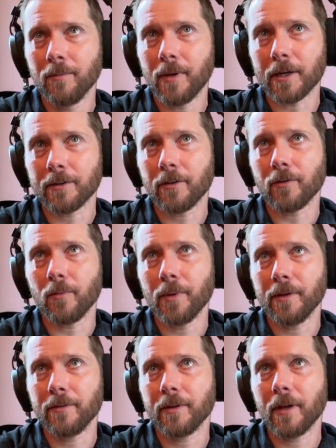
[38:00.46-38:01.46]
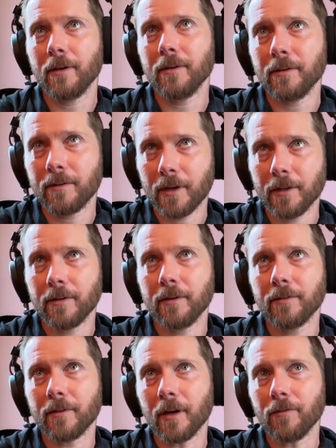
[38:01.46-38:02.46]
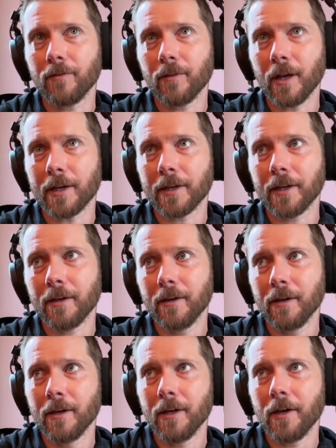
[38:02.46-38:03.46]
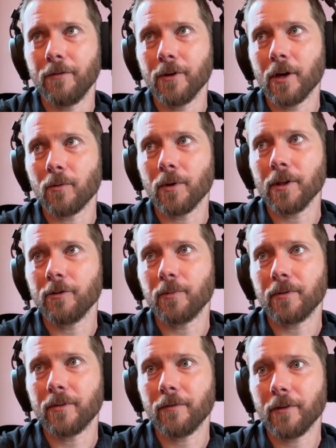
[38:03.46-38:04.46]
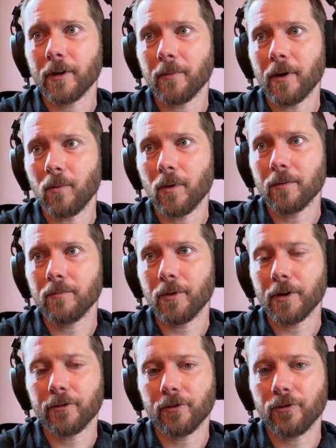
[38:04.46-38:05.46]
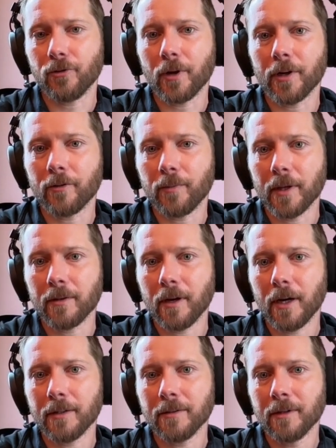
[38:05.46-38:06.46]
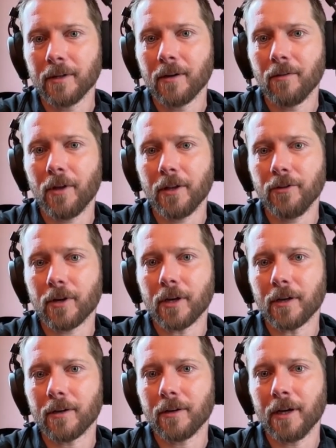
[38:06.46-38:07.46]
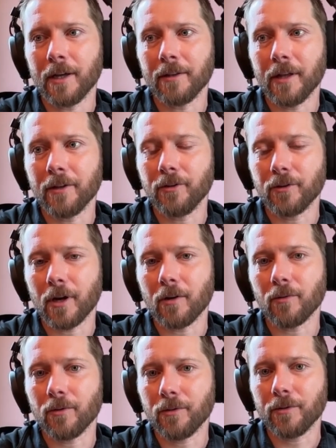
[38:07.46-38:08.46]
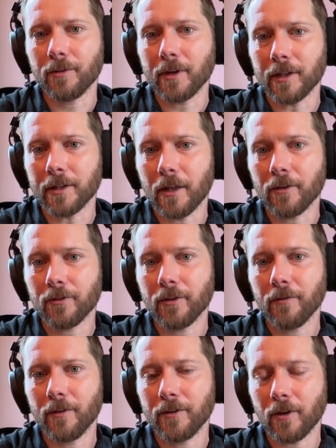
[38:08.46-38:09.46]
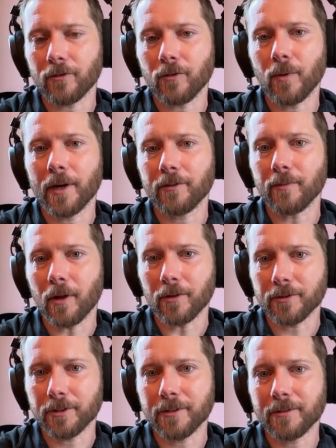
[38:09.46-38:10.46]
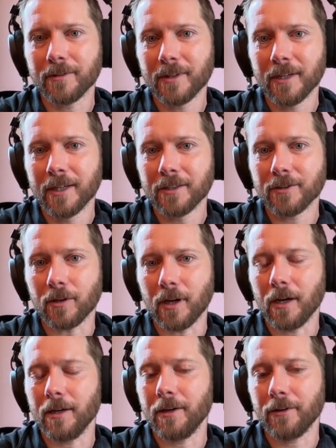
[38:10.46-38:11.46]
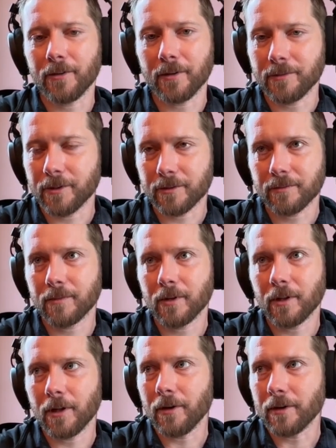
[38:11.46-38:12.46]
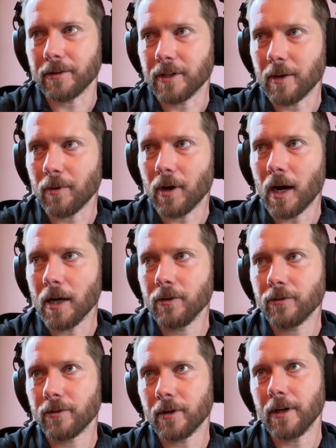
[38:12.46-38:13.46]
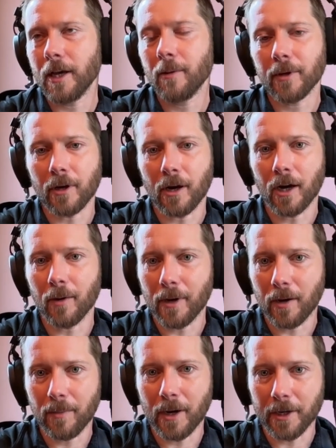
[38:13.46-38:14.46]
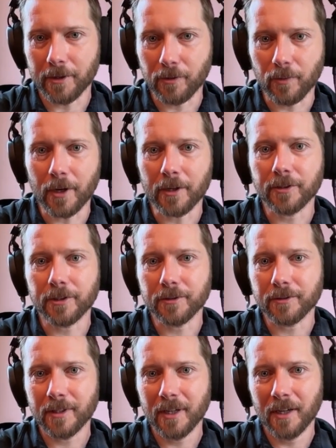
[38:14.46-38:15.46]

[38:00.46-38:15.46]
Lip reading: back to the Ramit Sethi stuff. Like, if you get really specific about what brings you joy to spend on, then you can, and then you cut ruthlessly on the other stuff. It's also way smaller too. So here's a just clear example. I used to hem and haw about buying new running shoes,